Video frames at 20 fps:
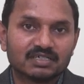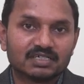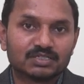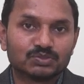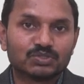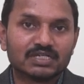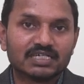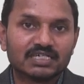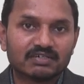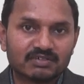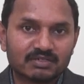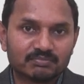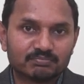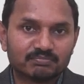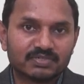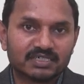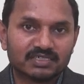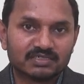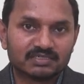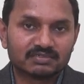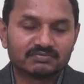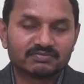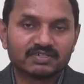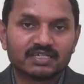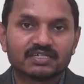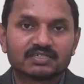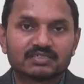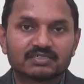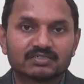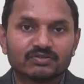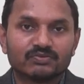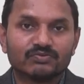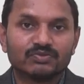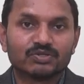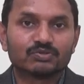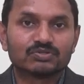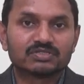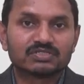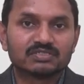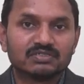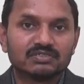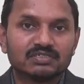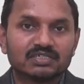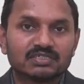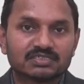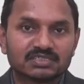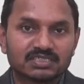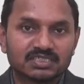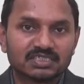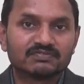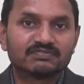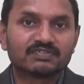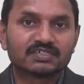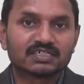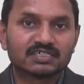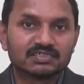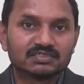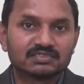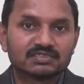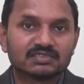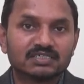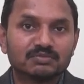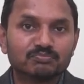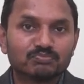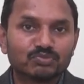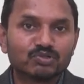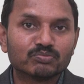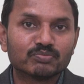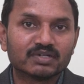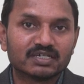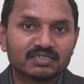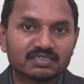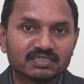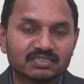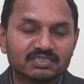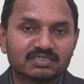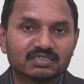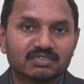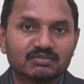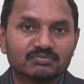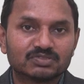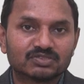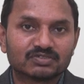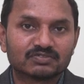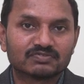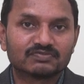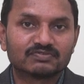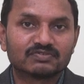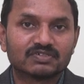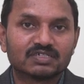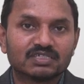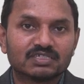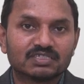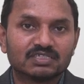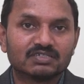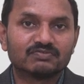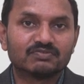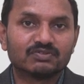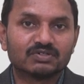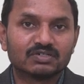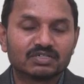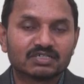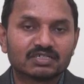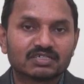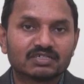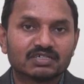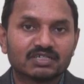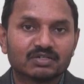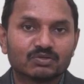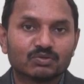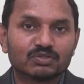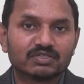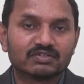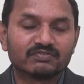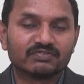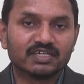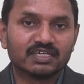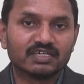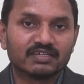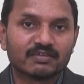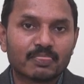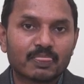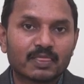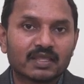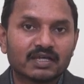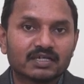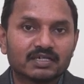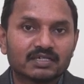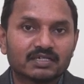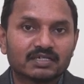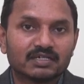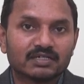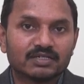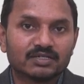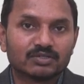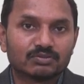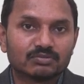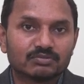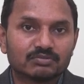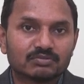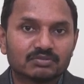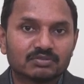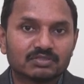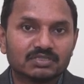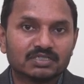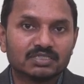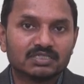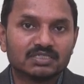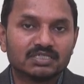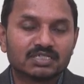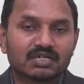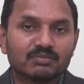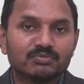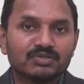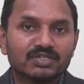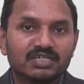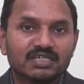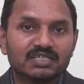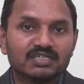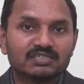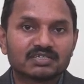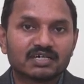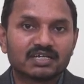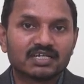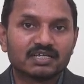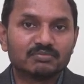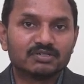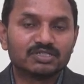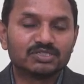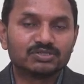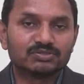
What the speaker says: rural development, where we could see a significant improvement in terms of the work, the way the communities are able